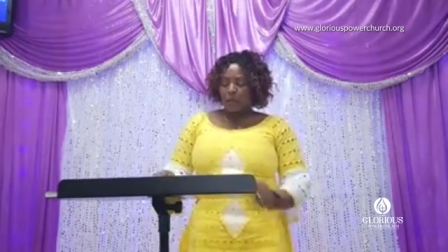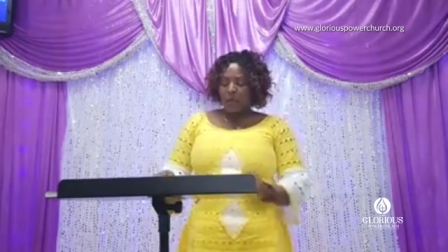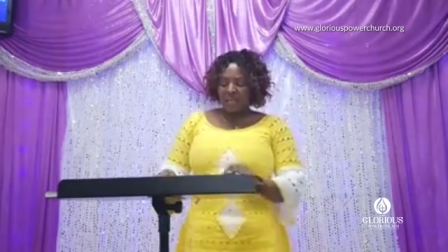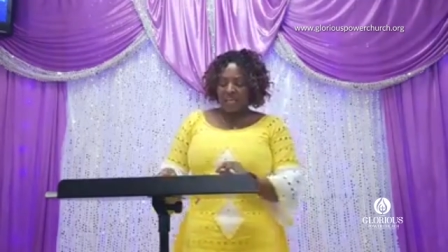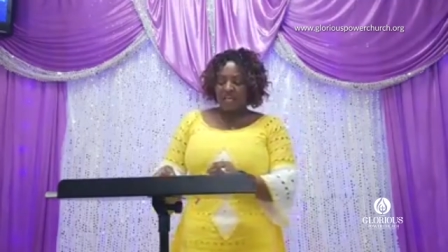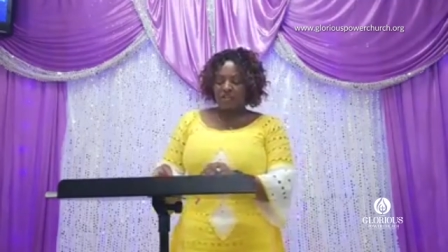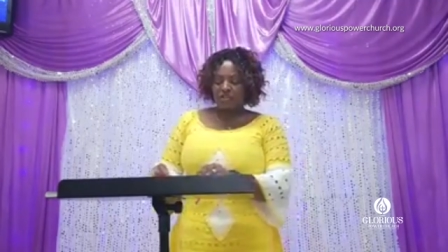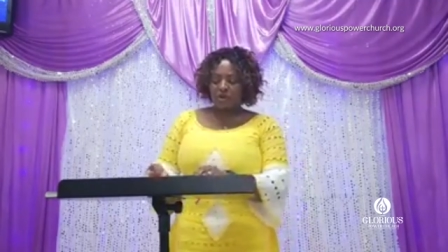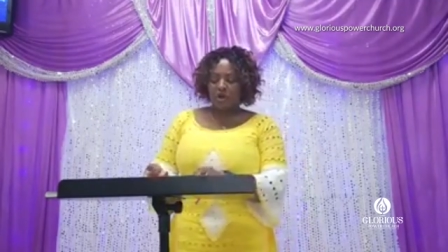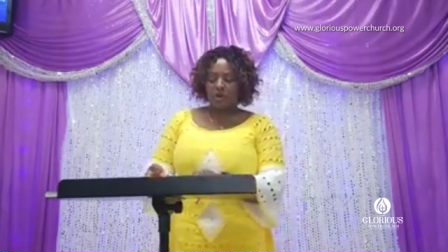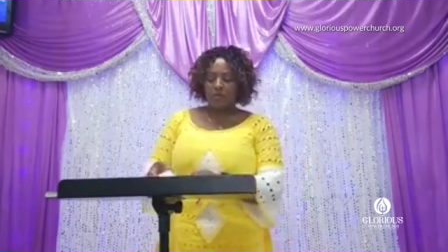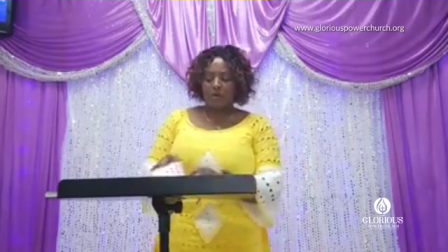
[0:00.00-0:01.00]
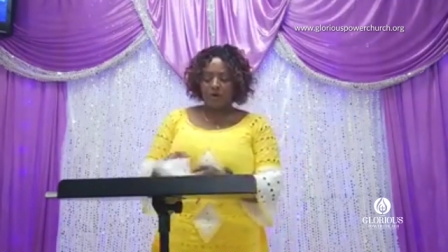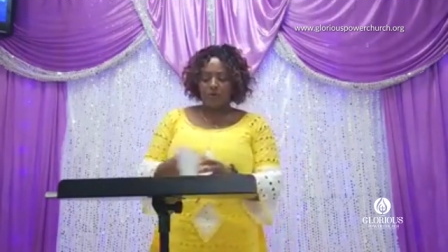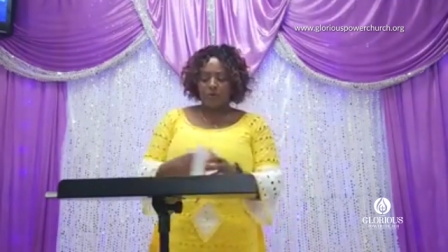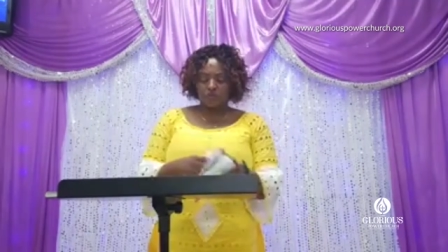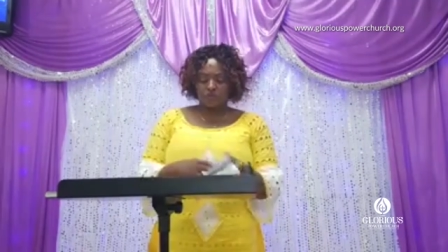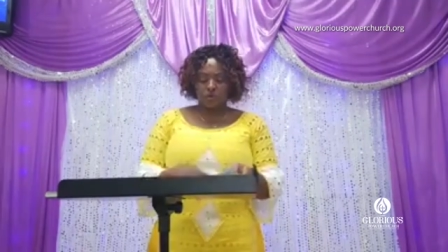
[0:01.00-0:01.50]
The way King Solomon
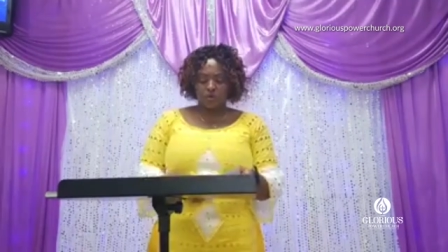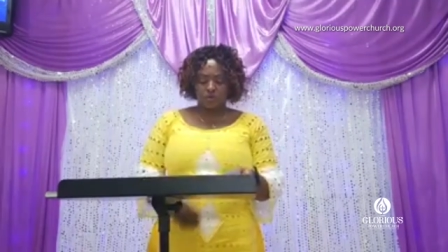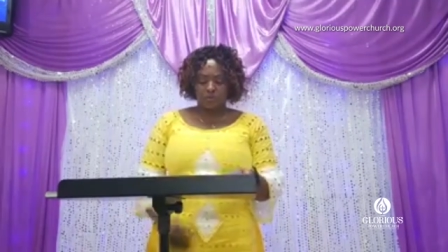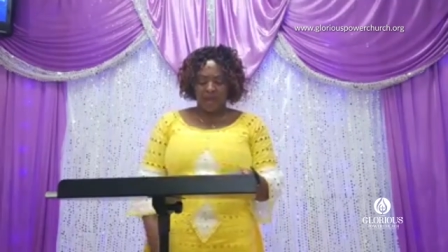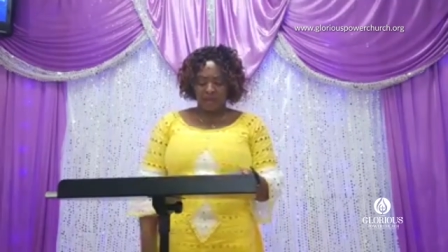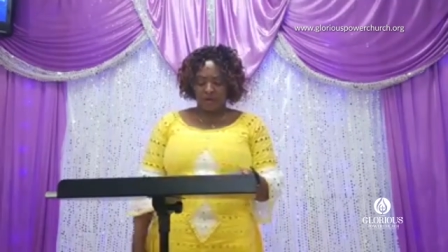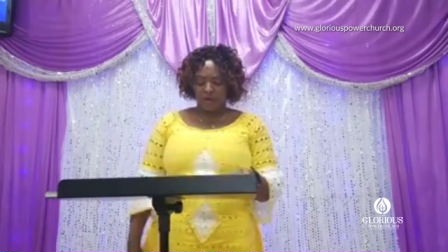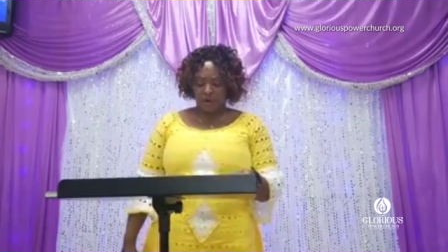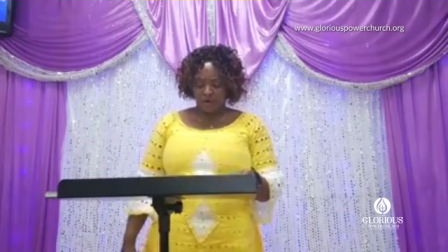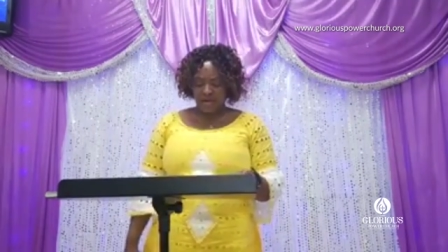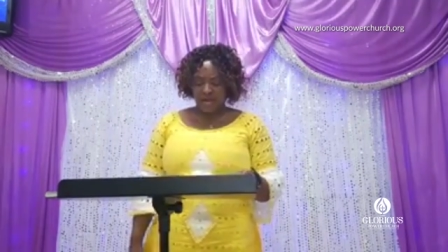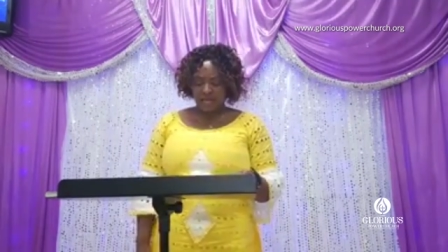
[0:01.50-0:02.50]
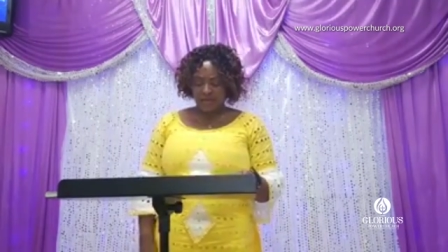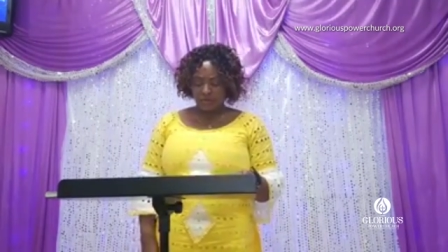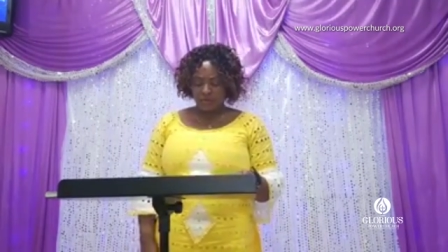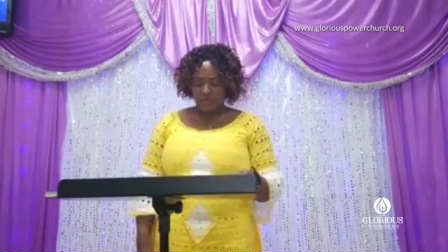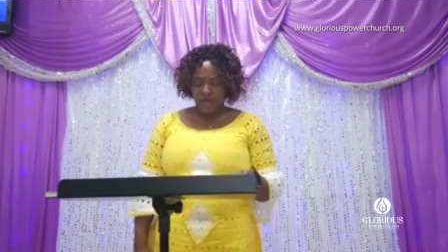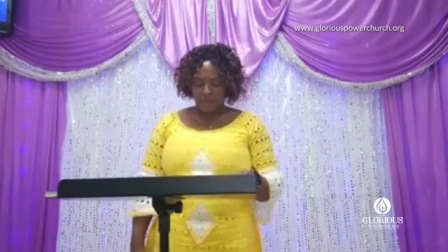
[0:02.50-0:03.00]
was told by God.
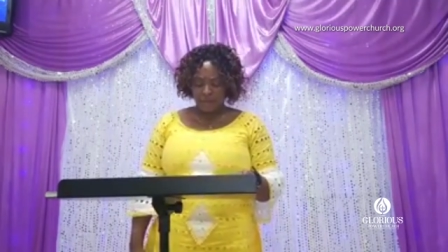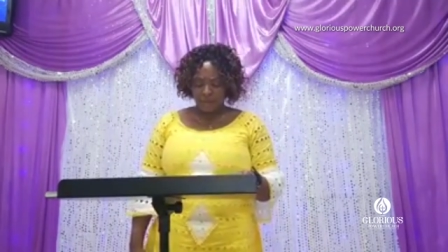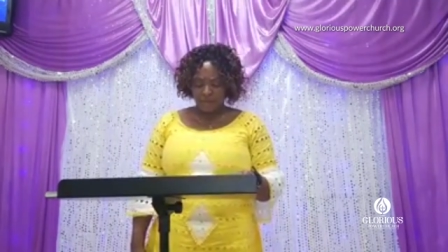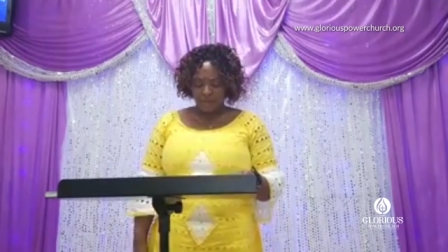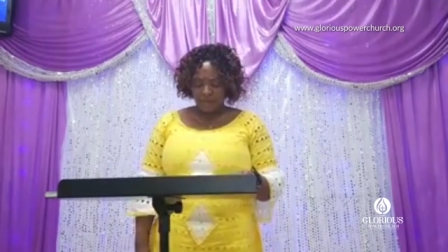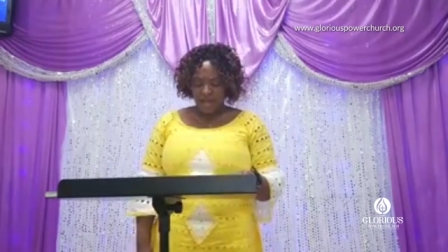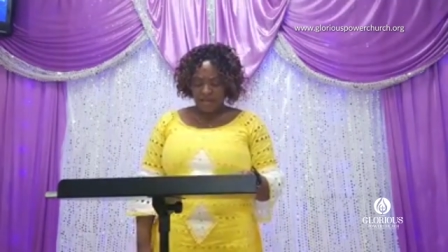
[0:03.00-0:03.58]
Hallelujah. Amen.